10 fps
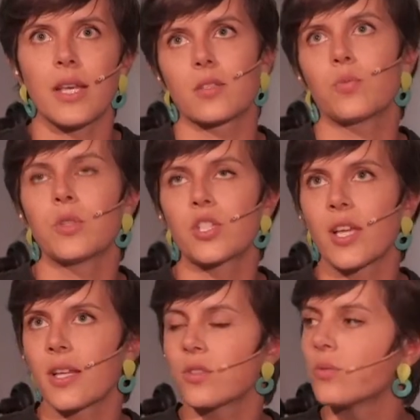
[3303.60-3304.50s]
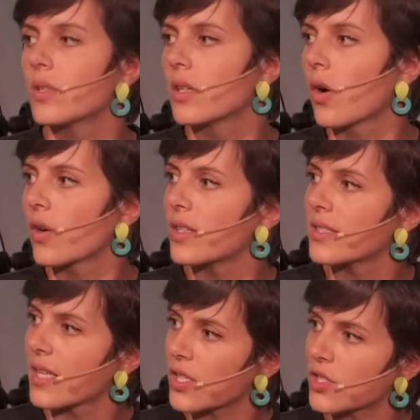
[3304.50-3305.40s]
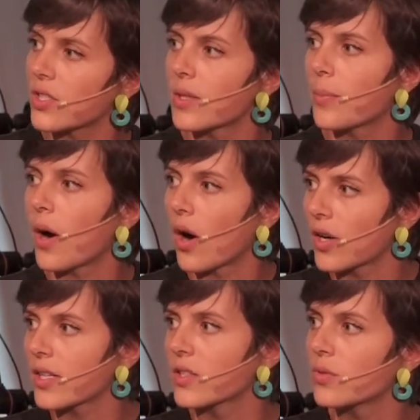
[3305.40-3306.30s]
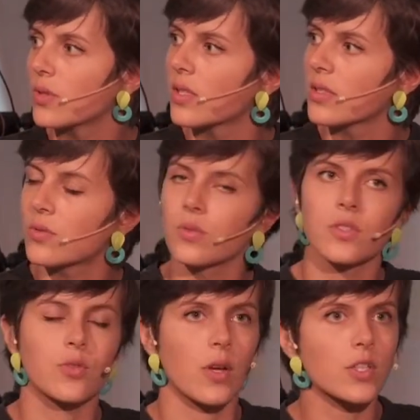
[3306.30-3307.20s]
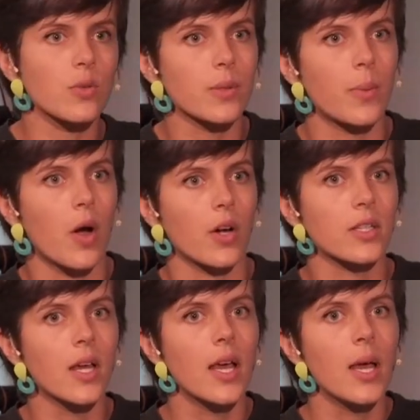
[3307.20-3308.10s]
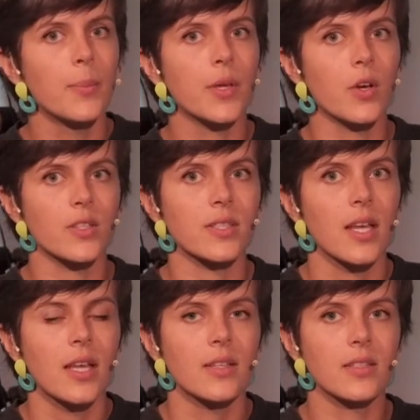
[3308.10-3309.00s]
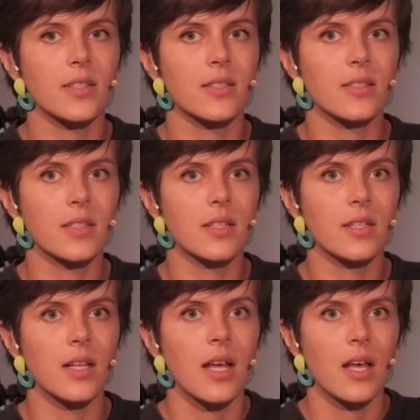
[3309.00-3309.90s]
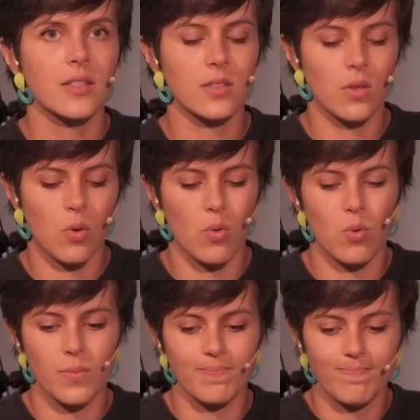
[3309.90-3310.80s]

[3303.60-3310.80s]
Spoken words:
switch again to the organizational part and to the structural part, because this is still so.